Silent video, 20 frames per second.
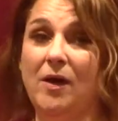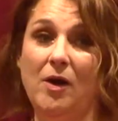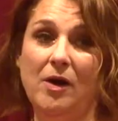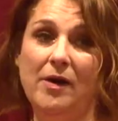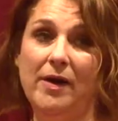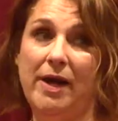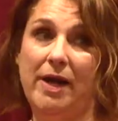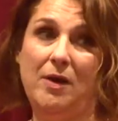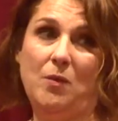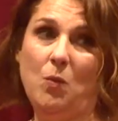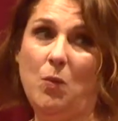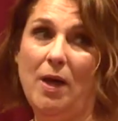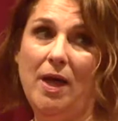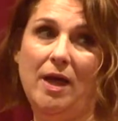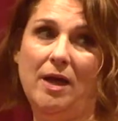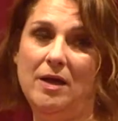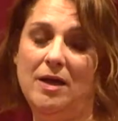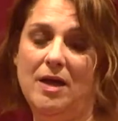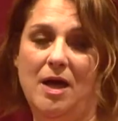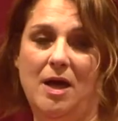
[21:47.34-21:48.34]
all right,
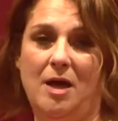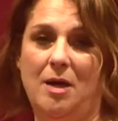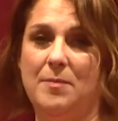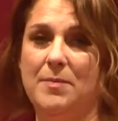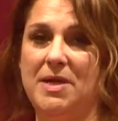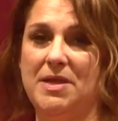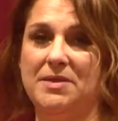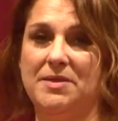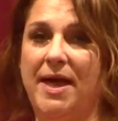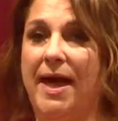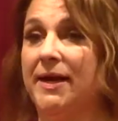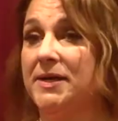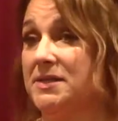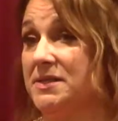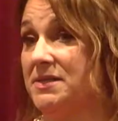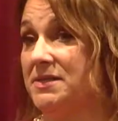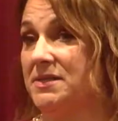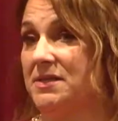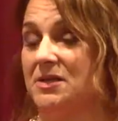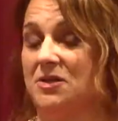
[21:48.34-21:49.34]
well,
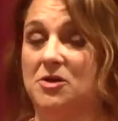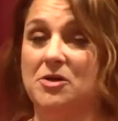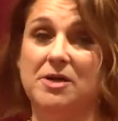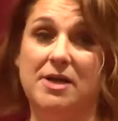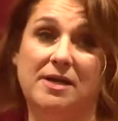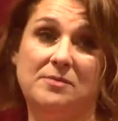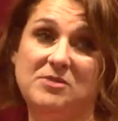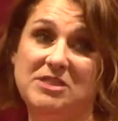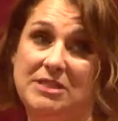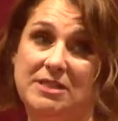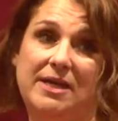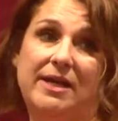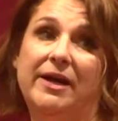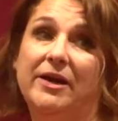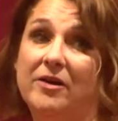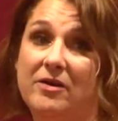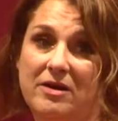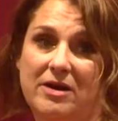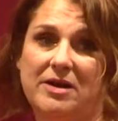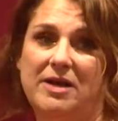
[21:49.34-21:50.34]
her name is
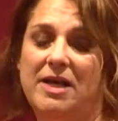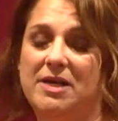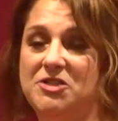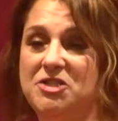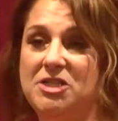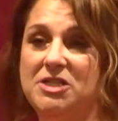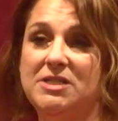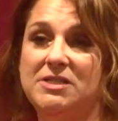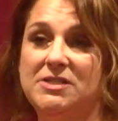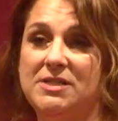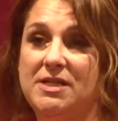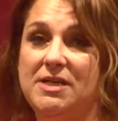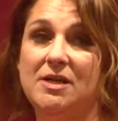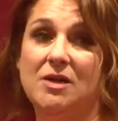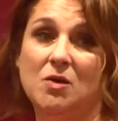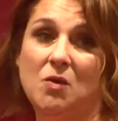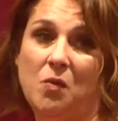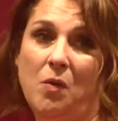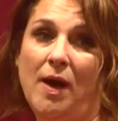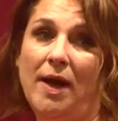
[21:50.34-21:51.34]
Karen, and she's the
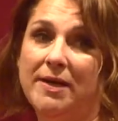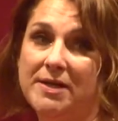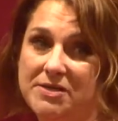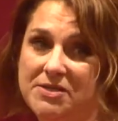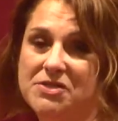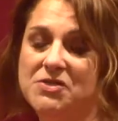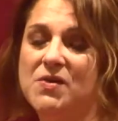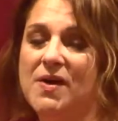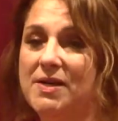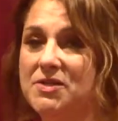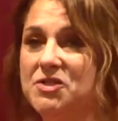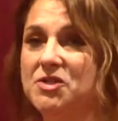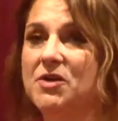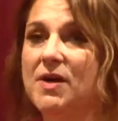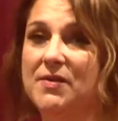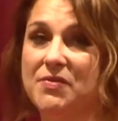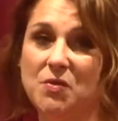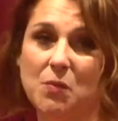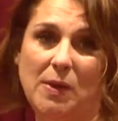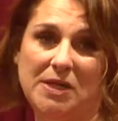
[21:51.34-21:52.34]
aquatics director
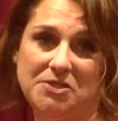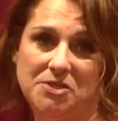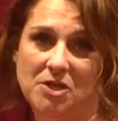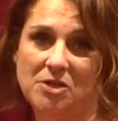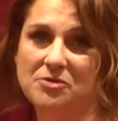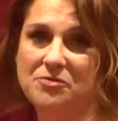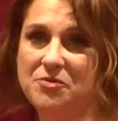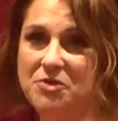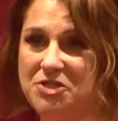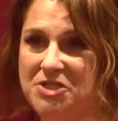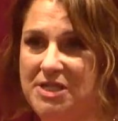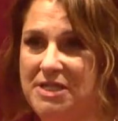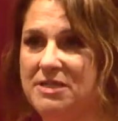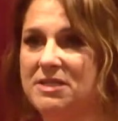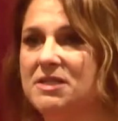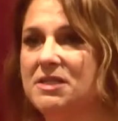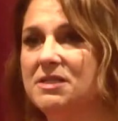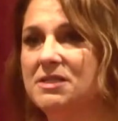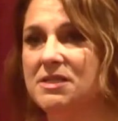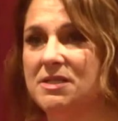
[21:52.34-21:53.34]
at the West Hartford
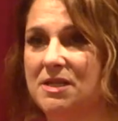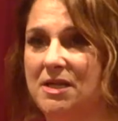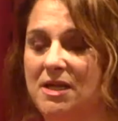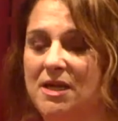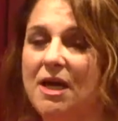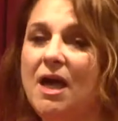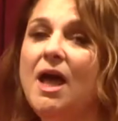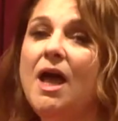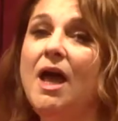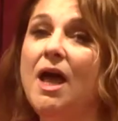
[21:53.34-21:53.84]
JCC,